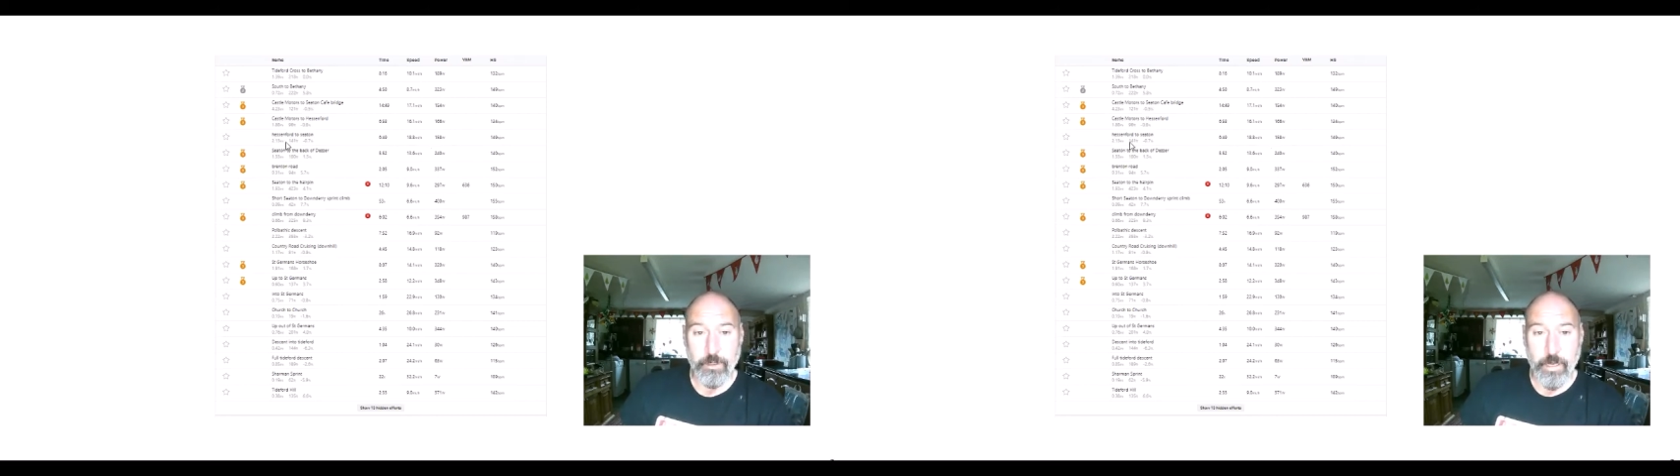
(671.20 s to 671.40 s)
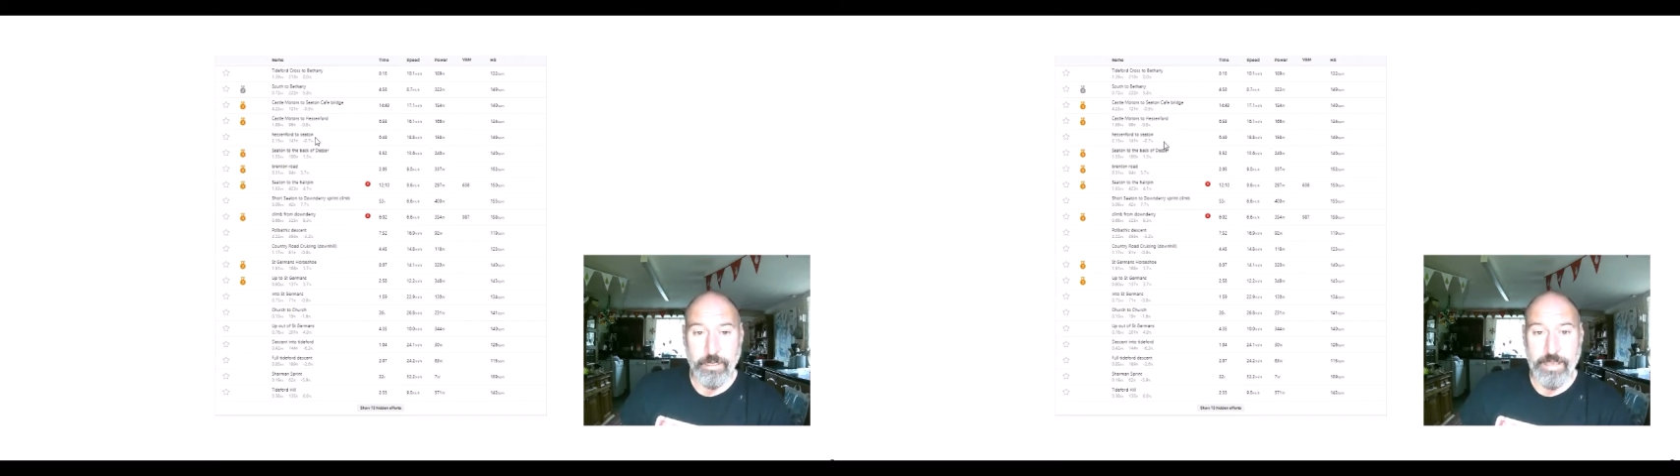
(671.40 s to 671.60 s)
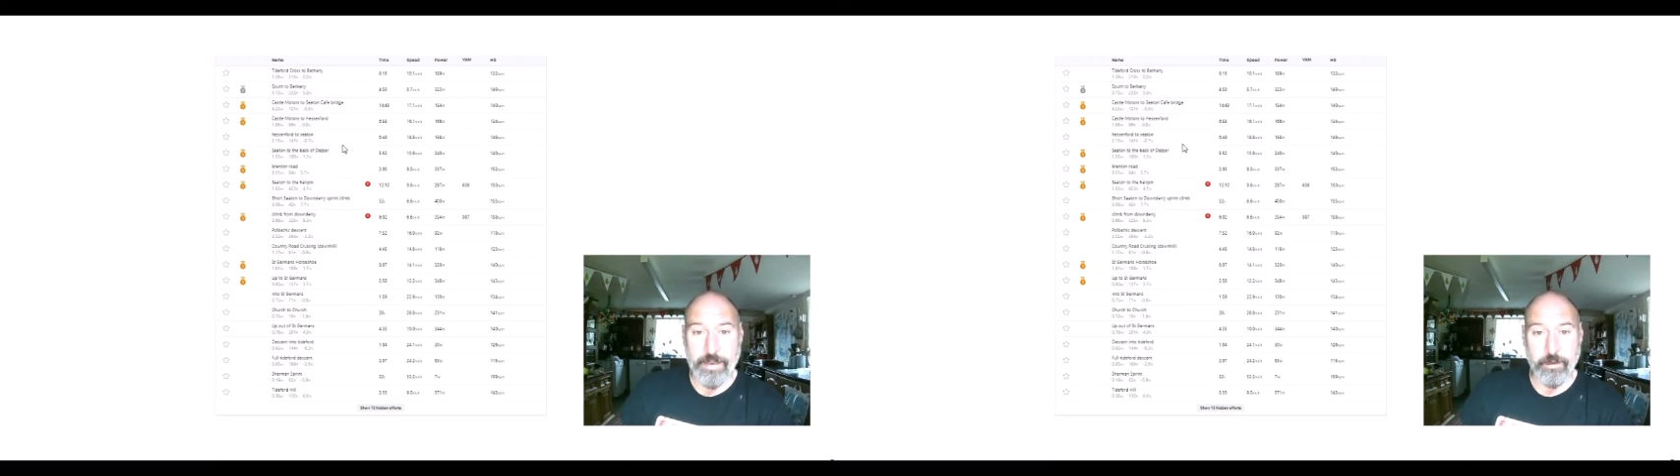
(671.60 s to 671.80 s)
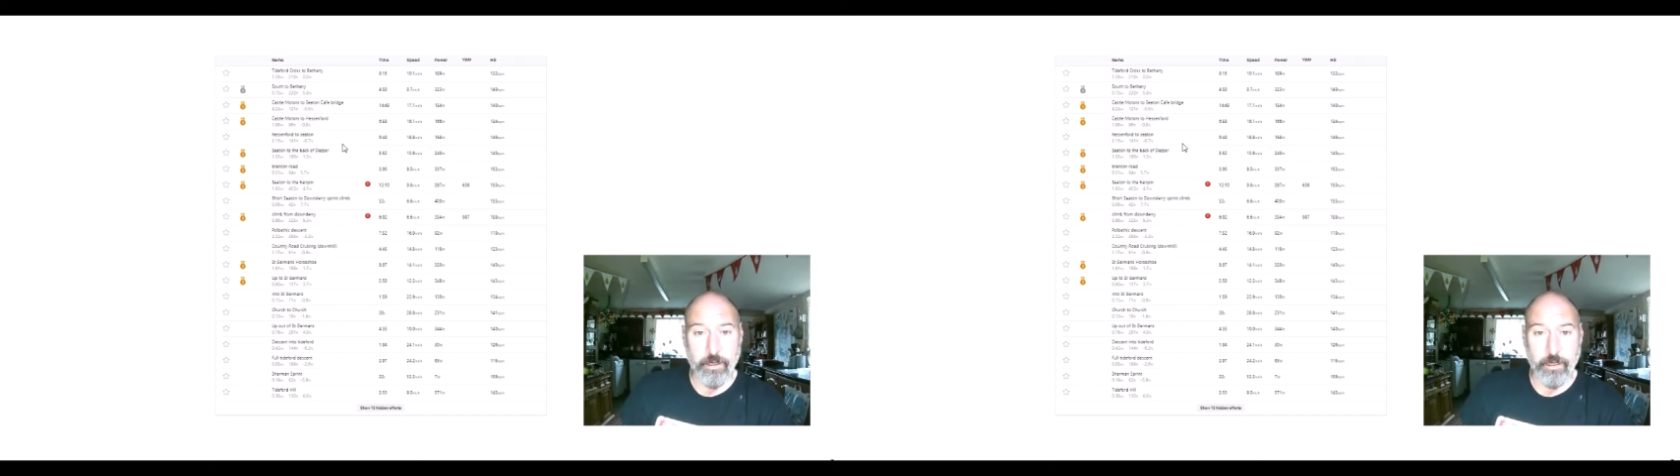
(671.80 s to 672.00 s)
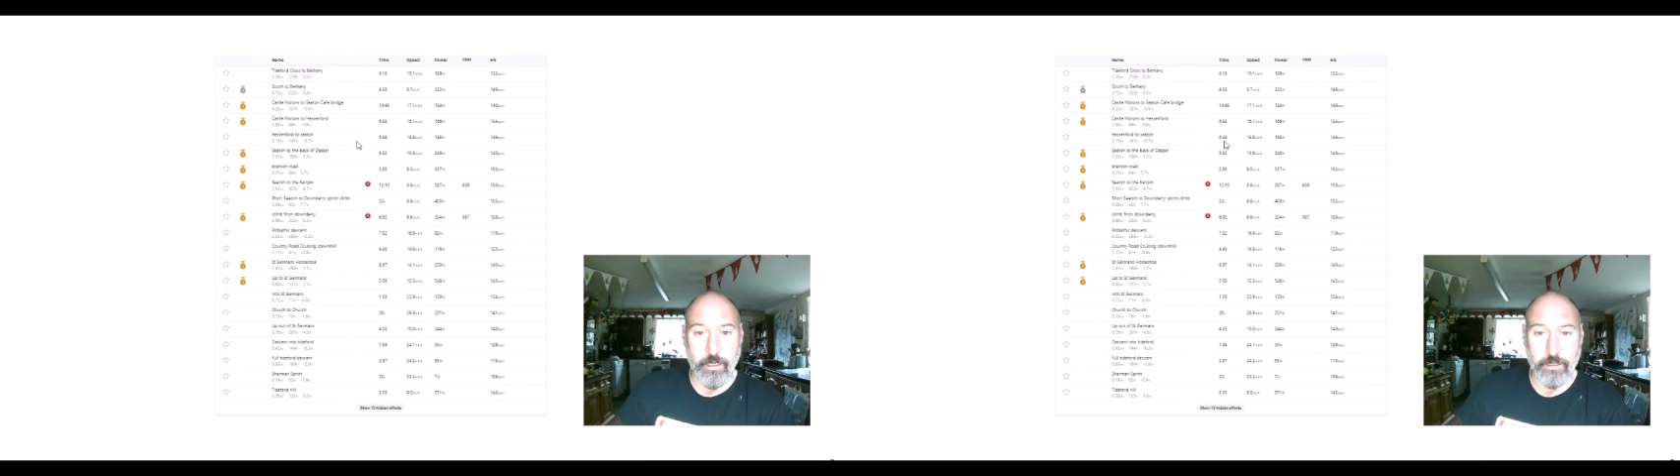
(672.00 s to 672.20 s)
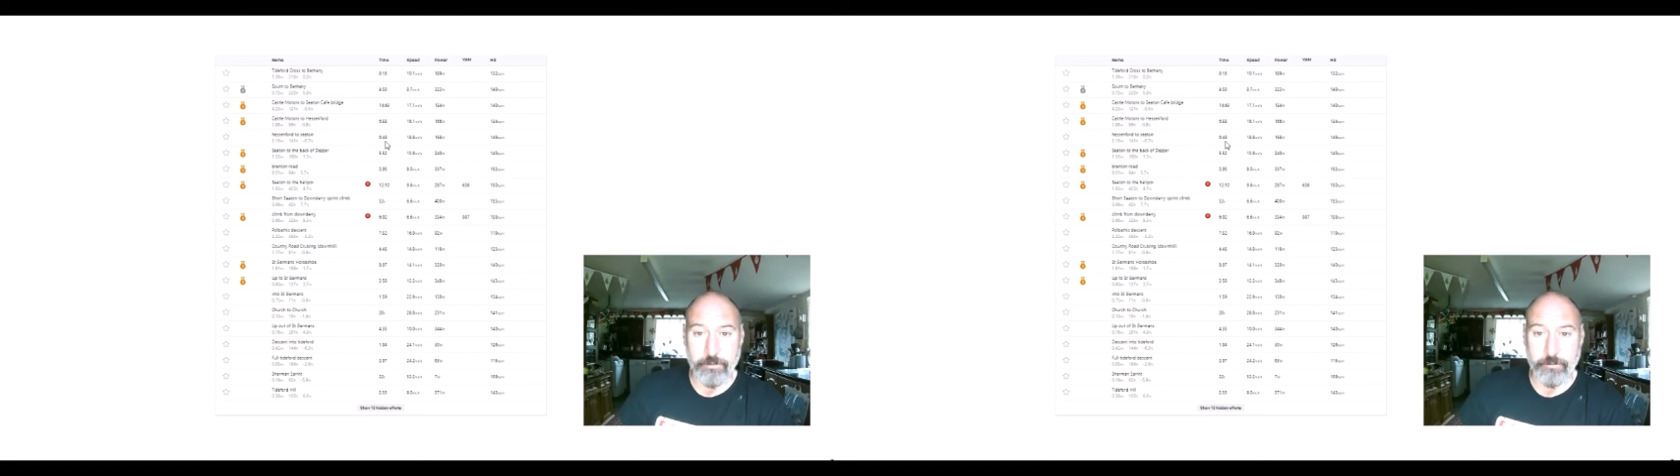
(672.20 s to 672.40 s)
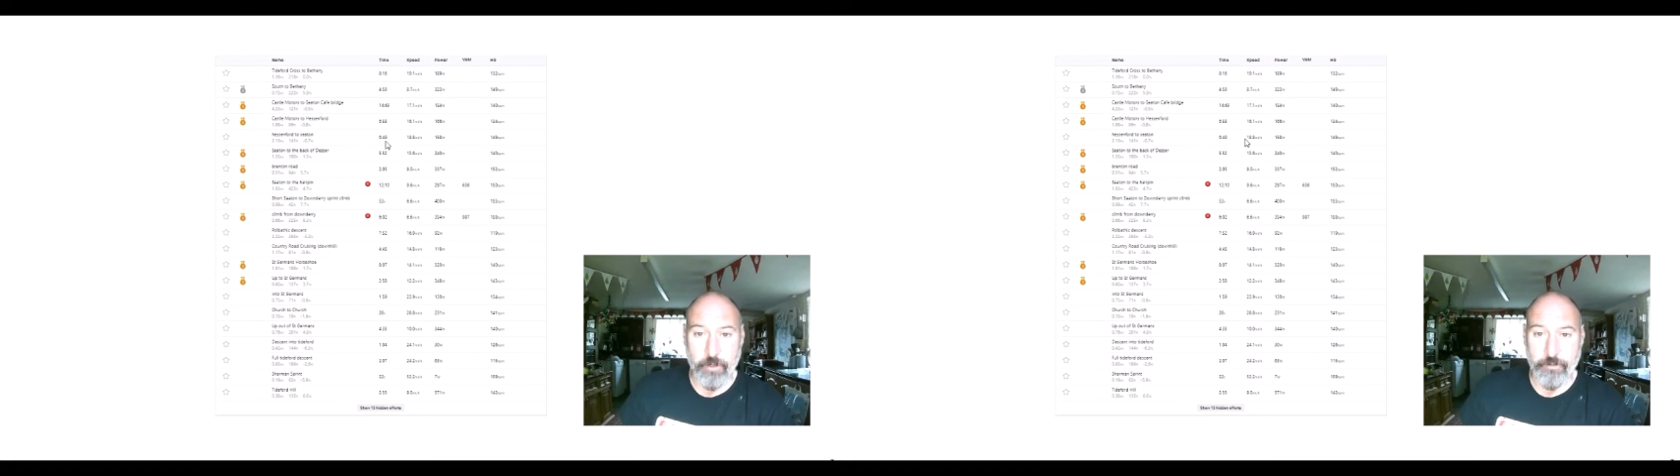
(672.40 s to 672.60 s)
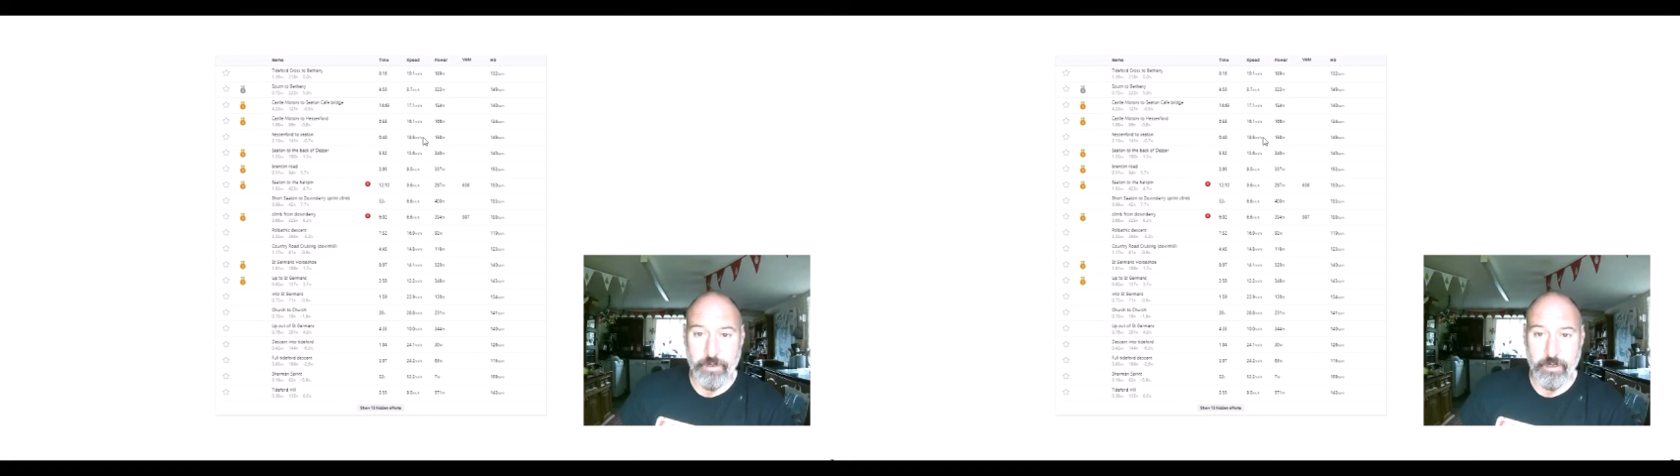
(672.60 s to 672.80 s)
again, I
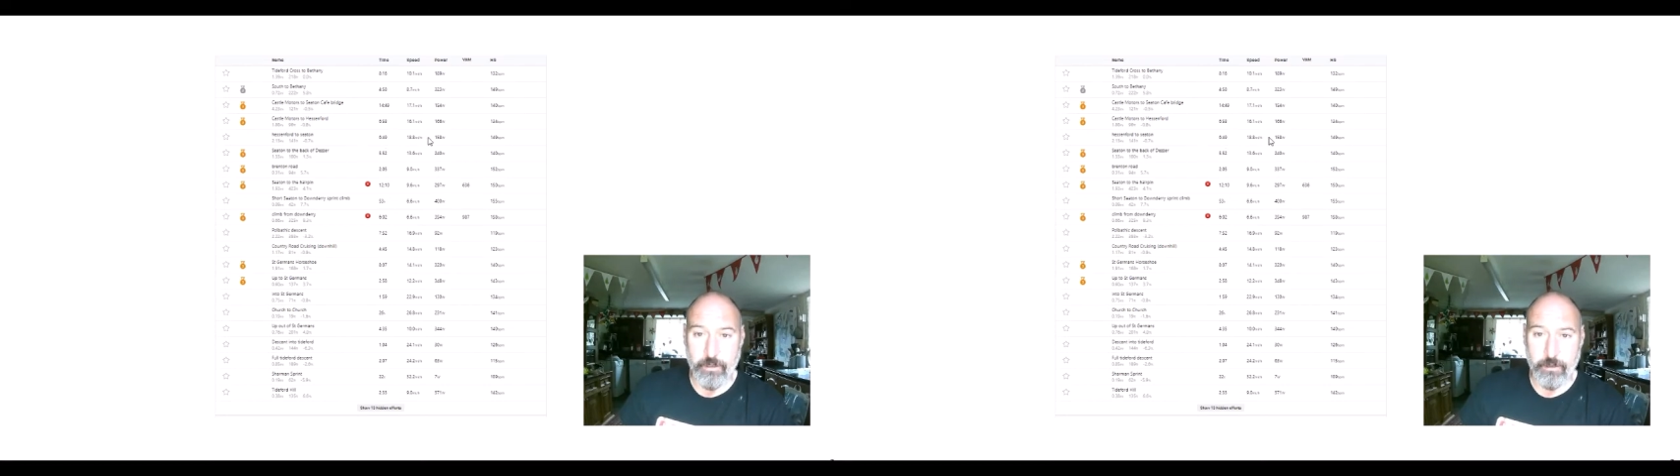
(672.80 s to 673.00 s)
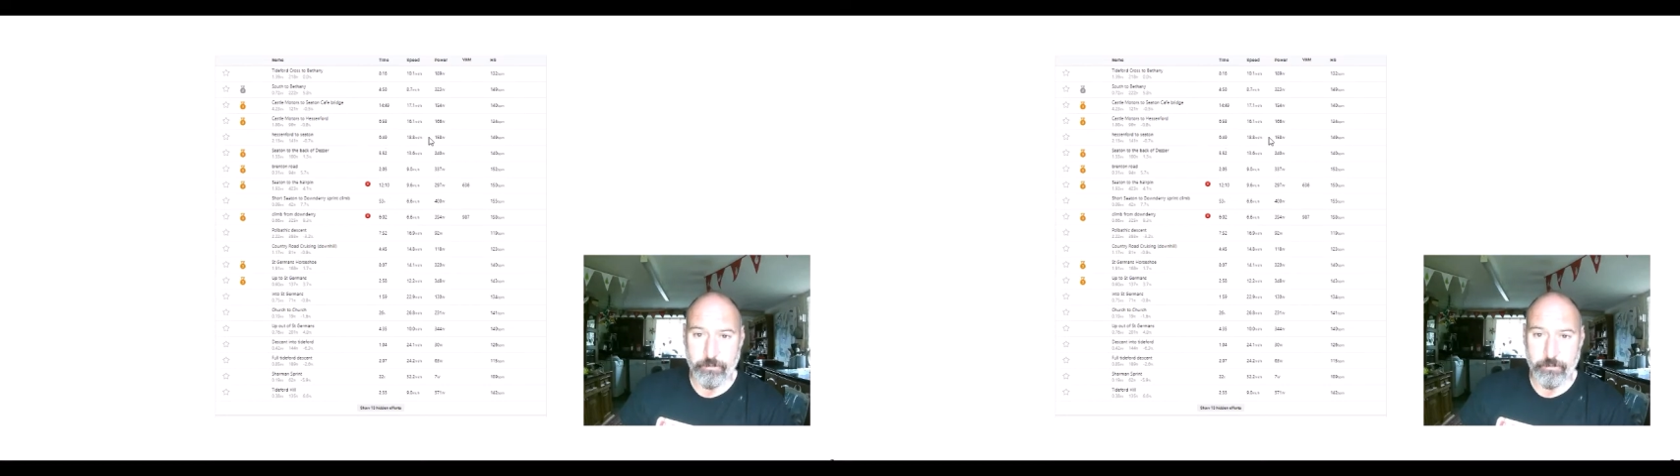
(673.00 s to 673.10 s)
think